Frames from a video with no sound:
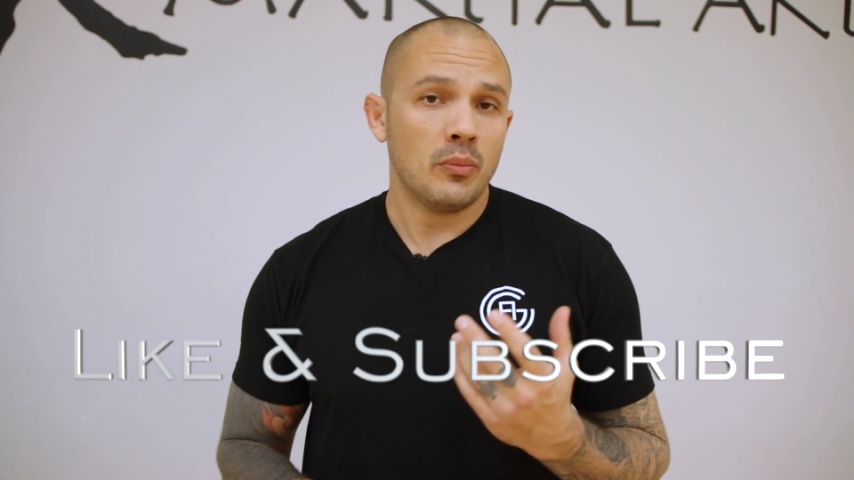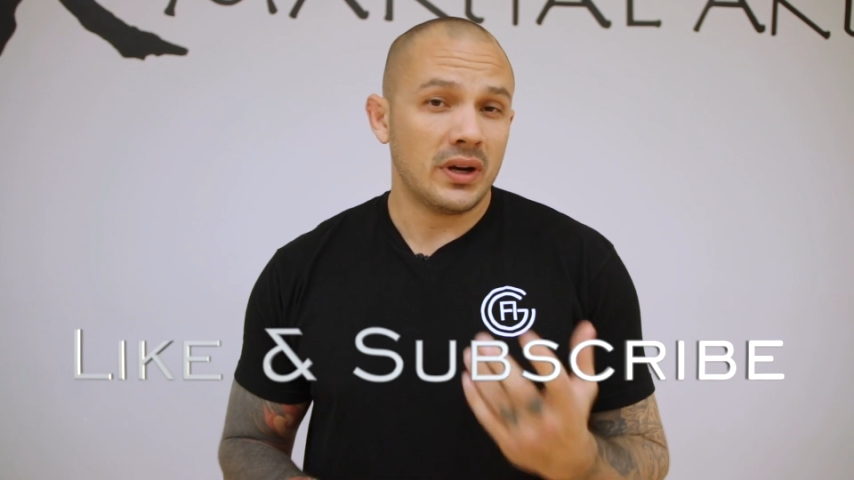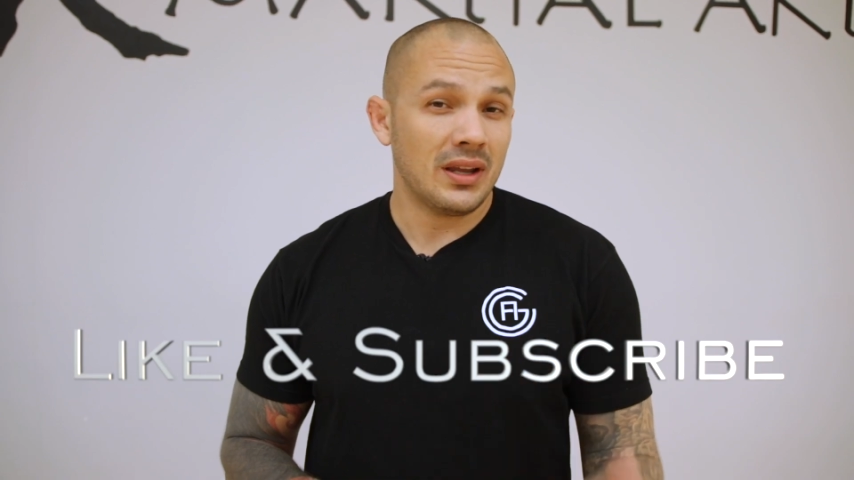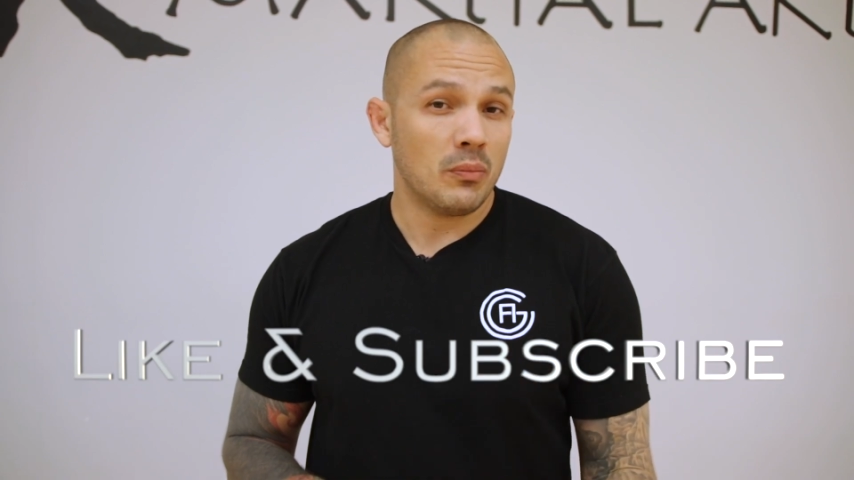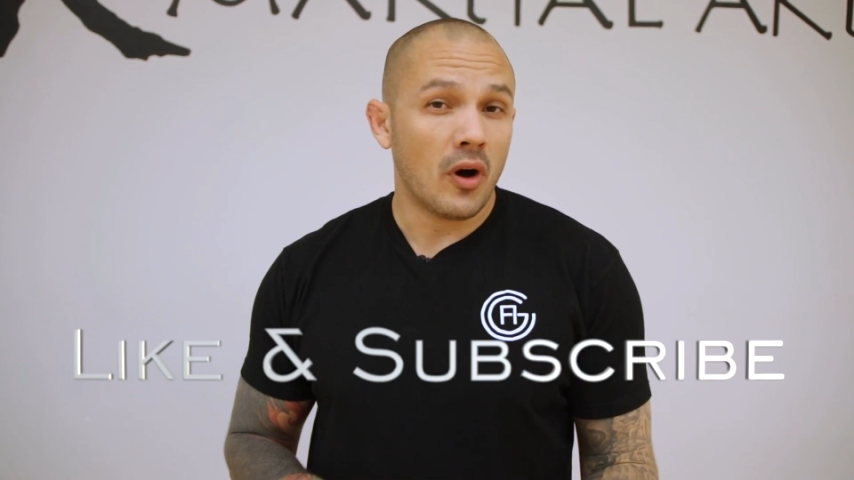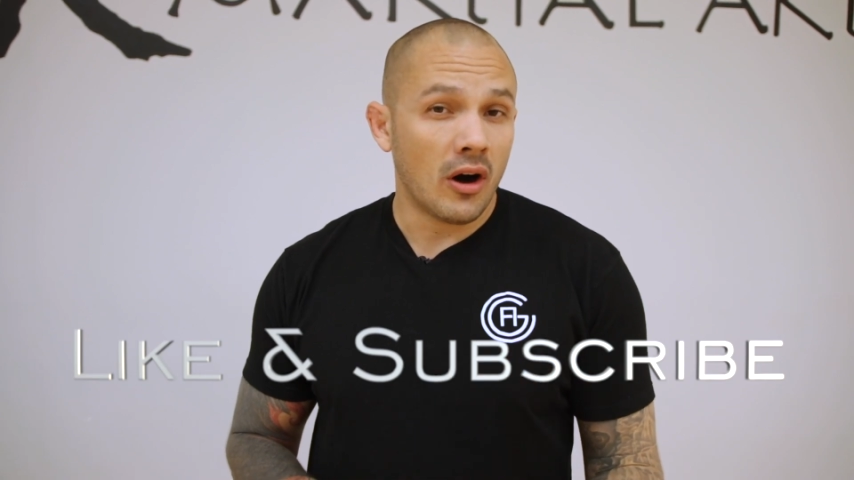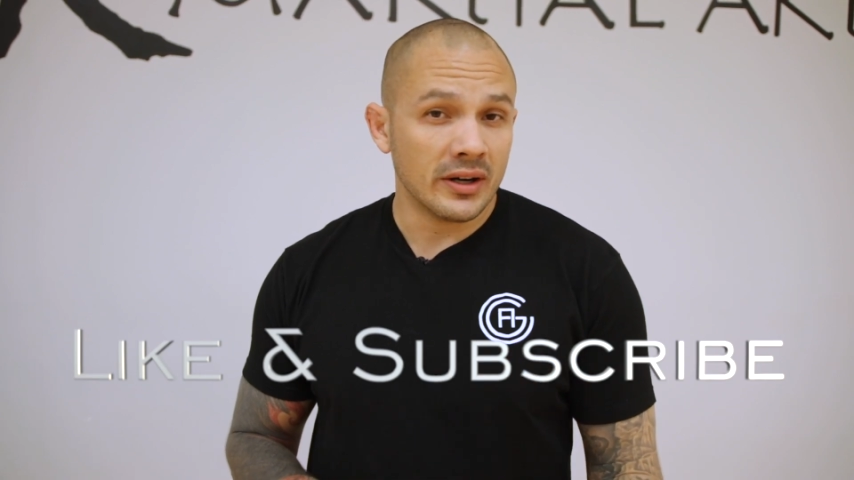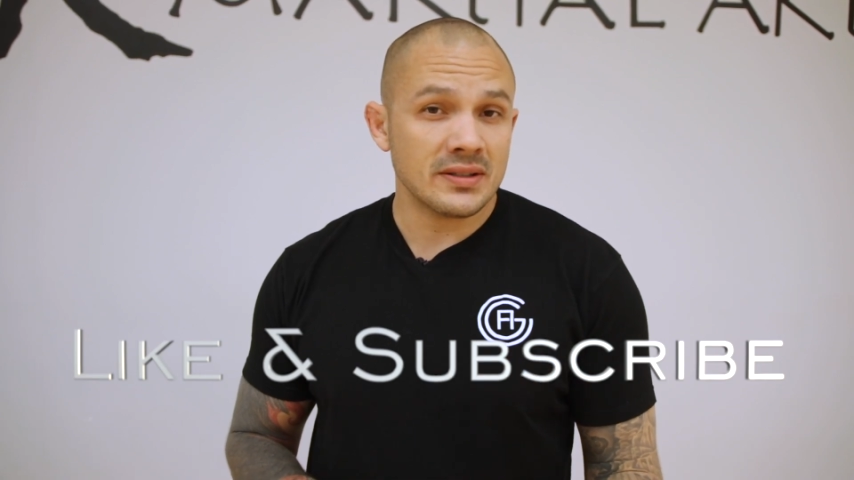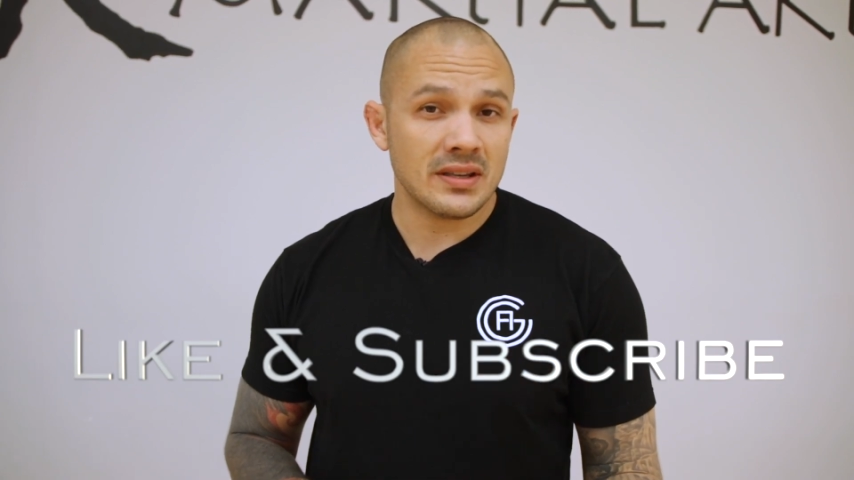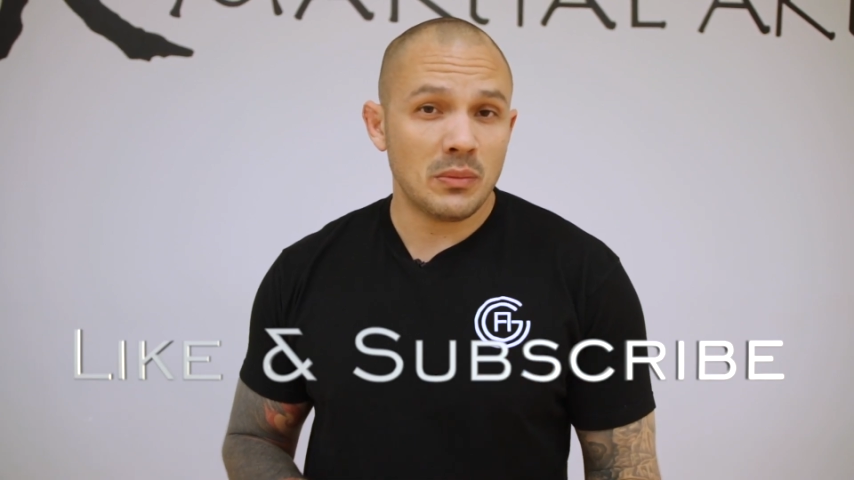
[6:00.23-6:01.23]
But I
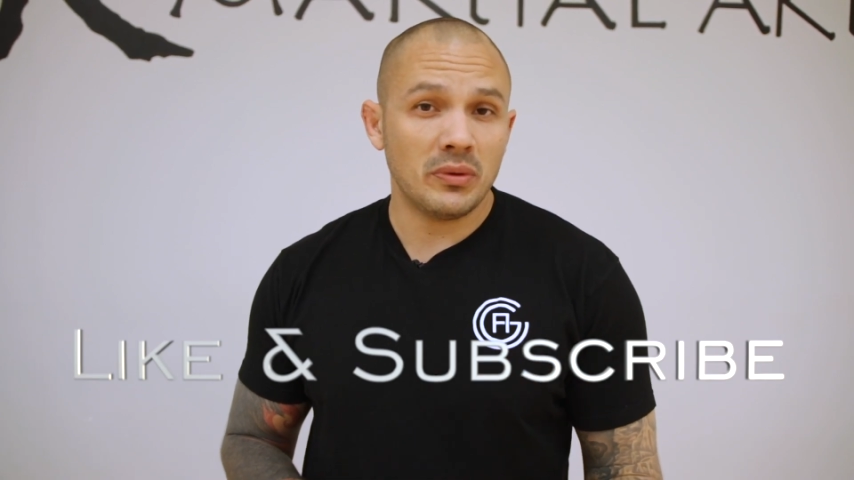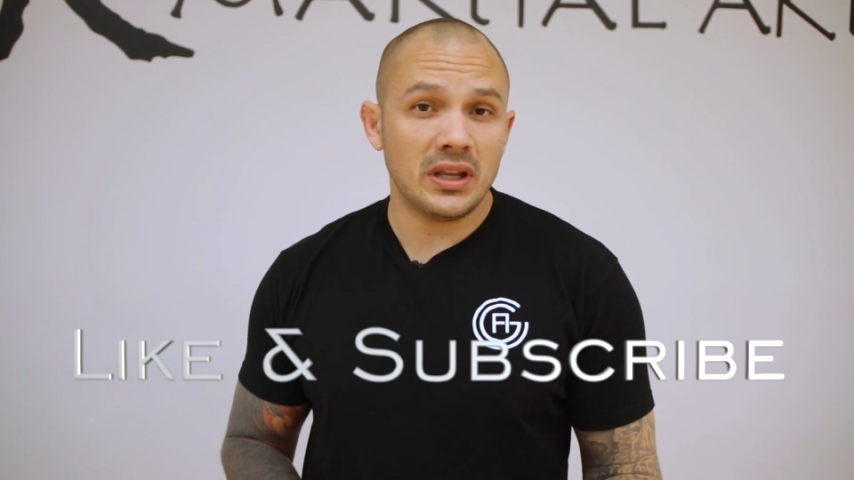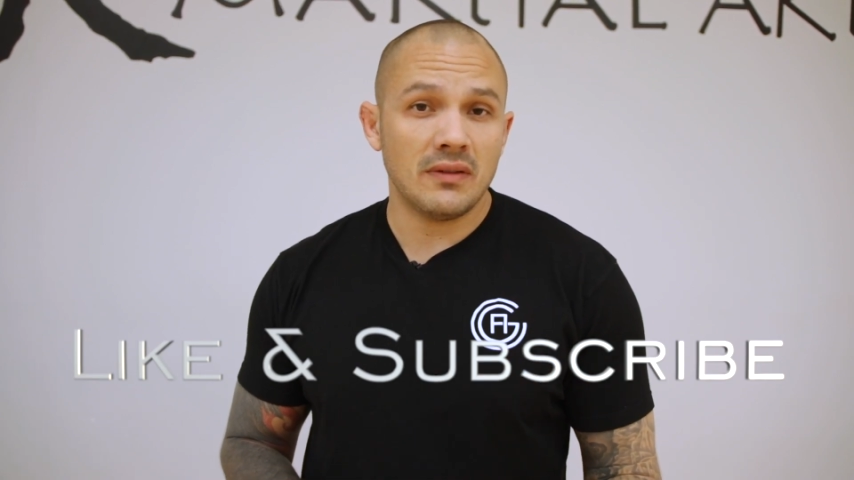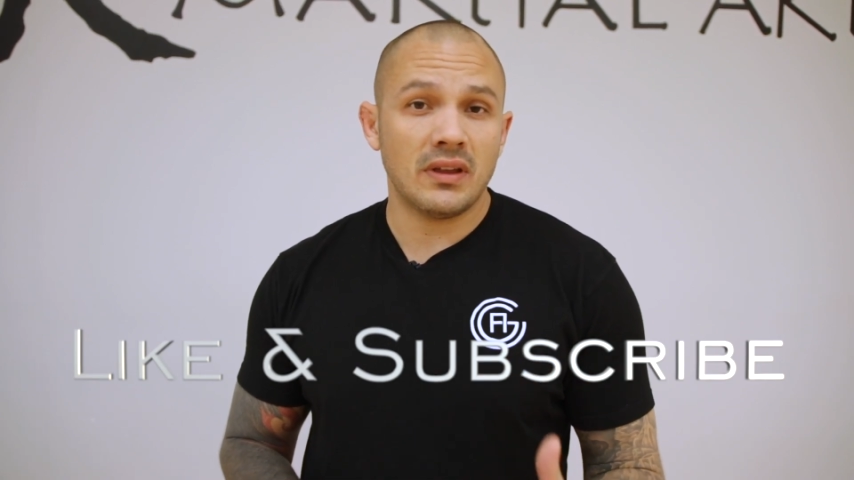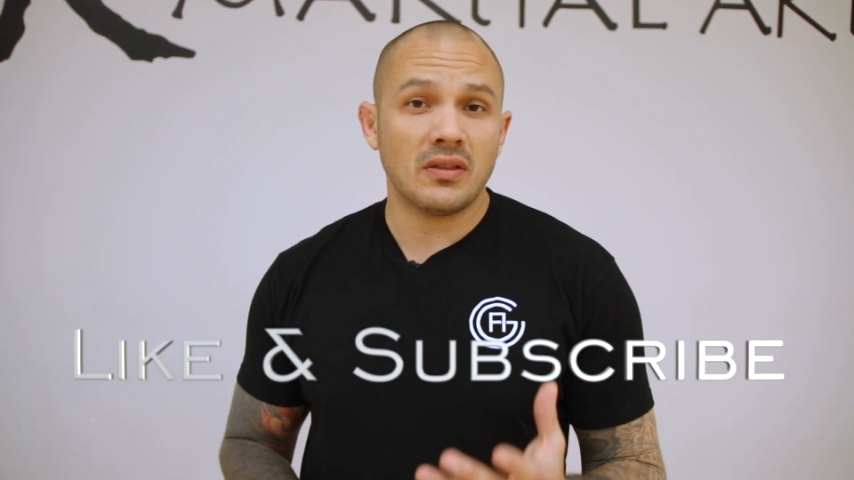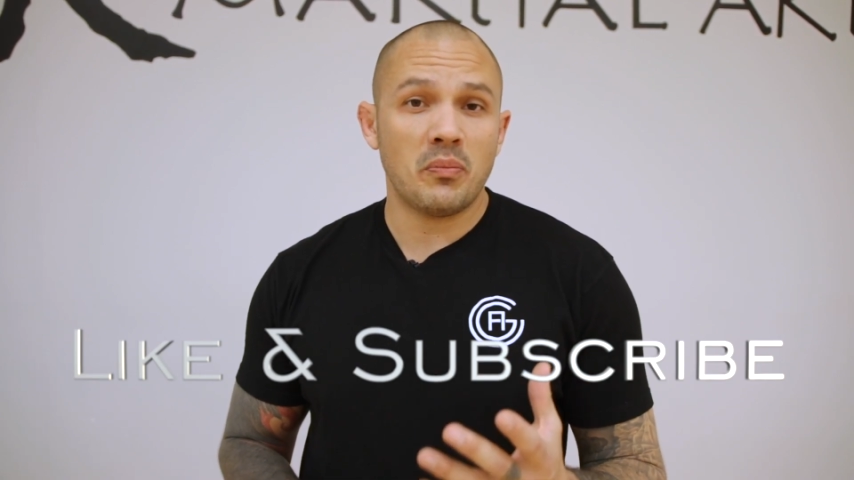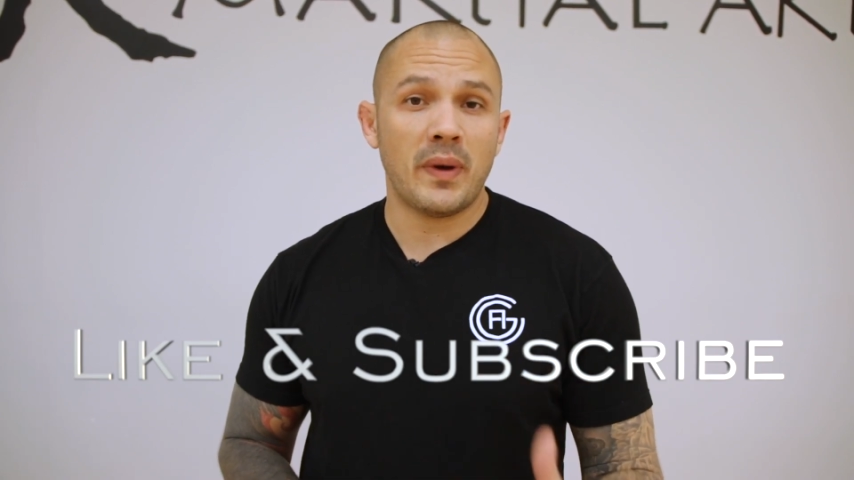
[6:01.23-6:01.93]
honestly believe that the